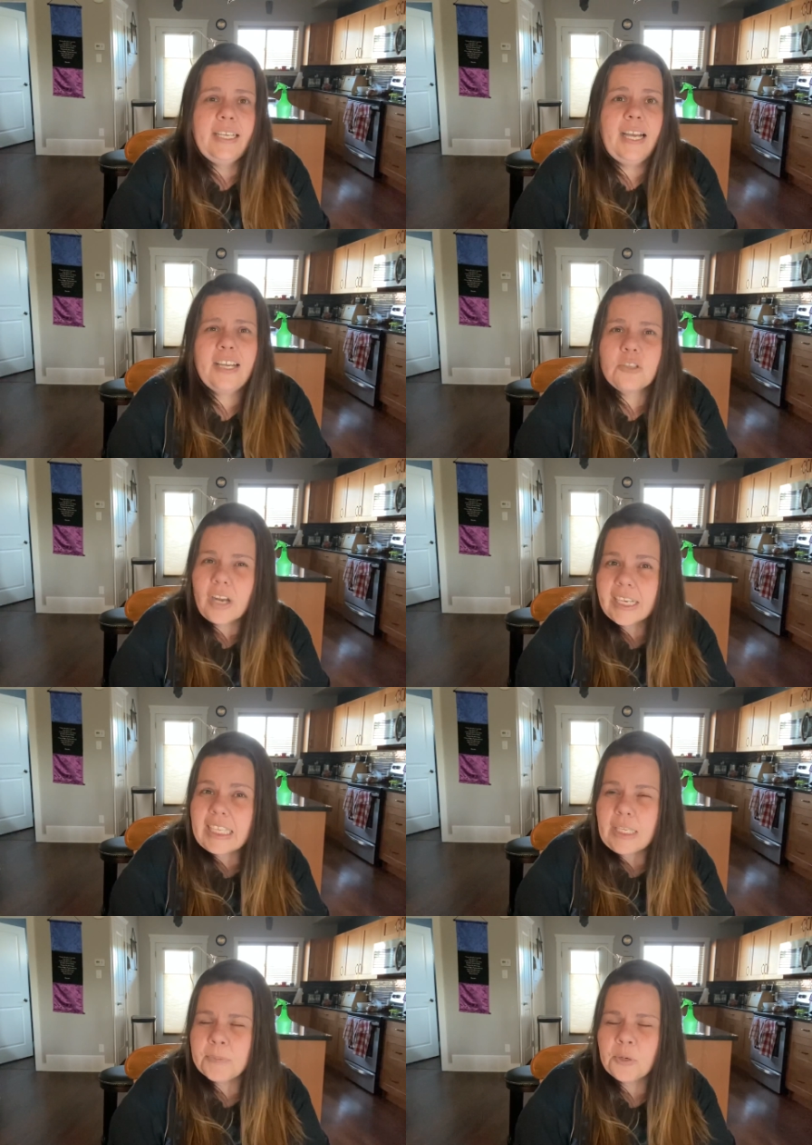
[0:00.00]
I try to
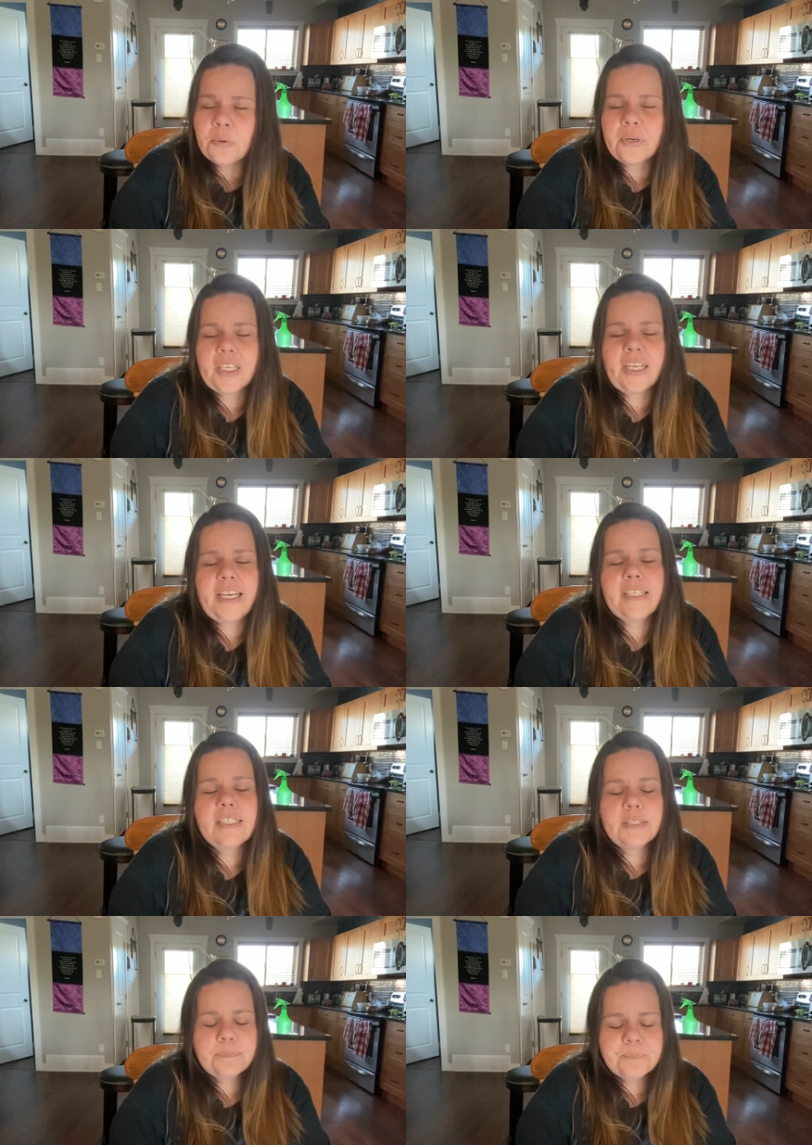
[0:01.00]
keep it
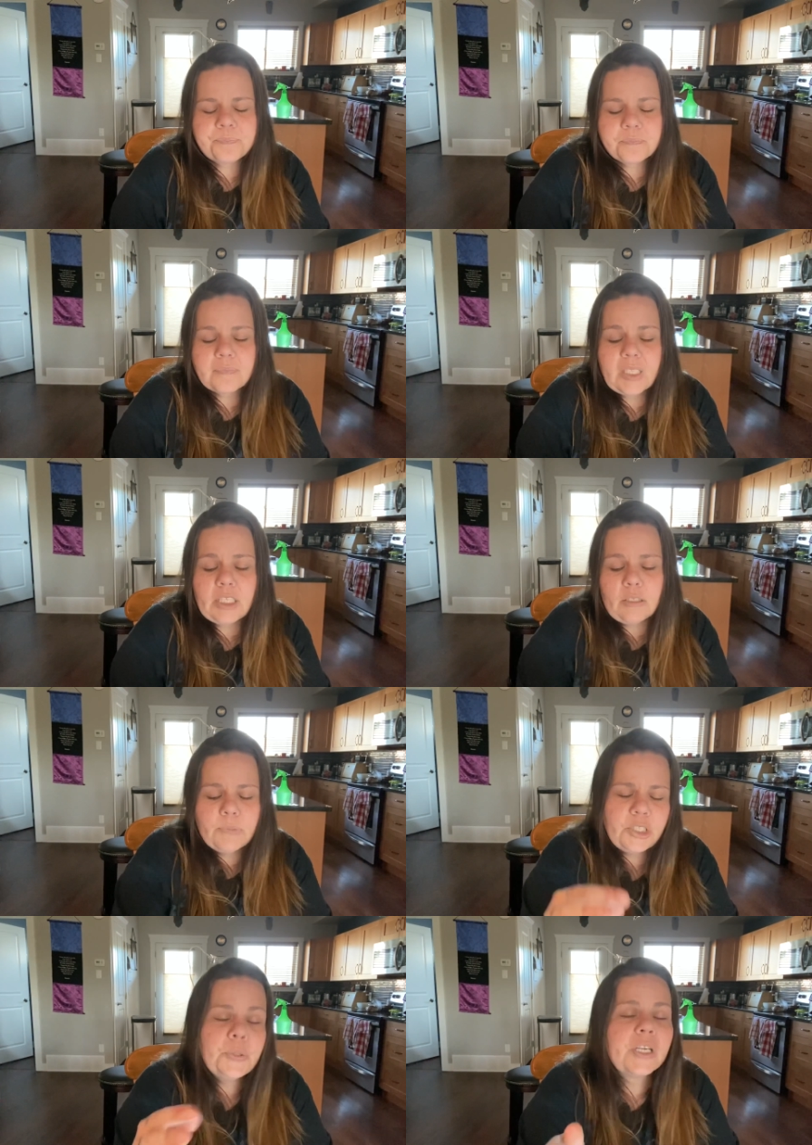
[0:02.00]
organized,
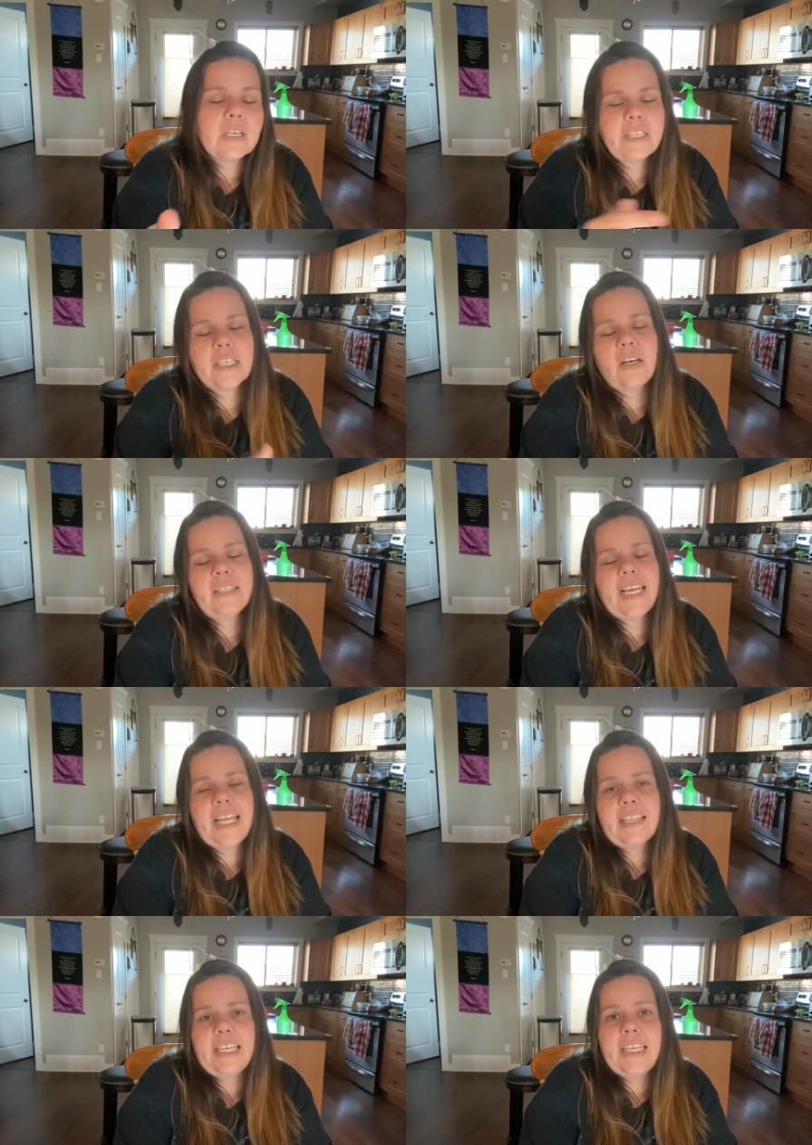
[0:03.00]
but you can click on
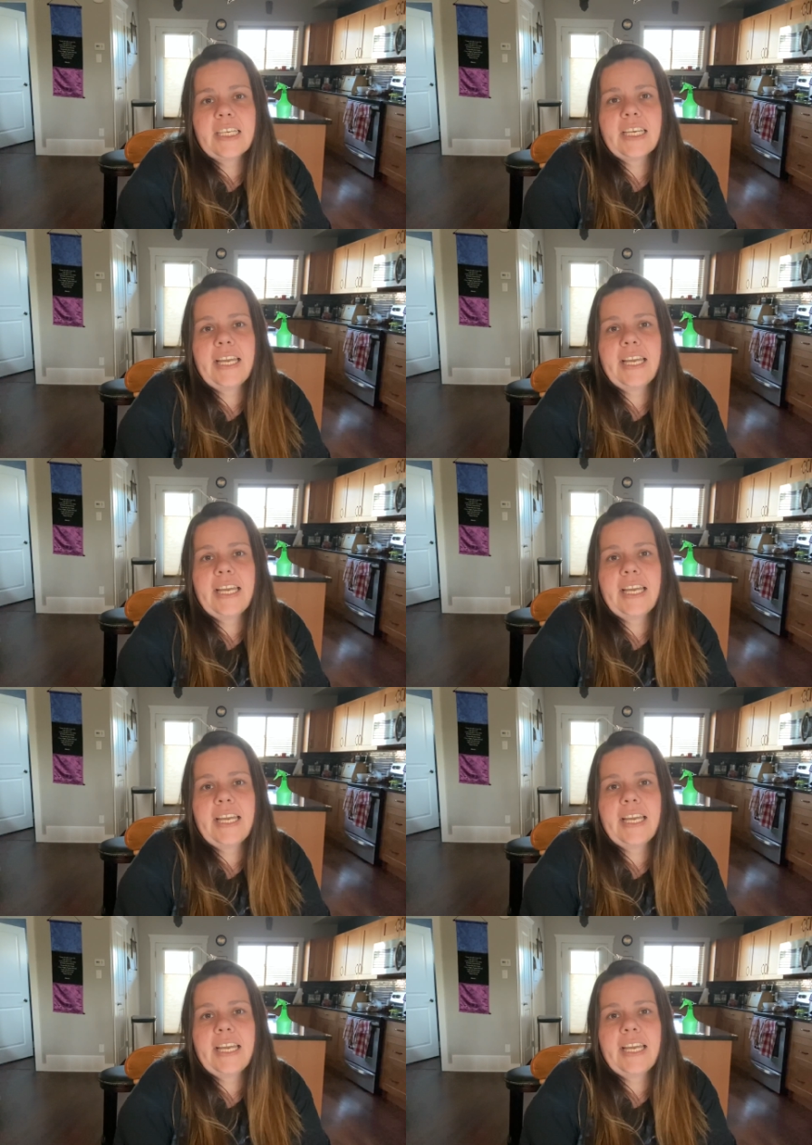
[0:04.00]
that link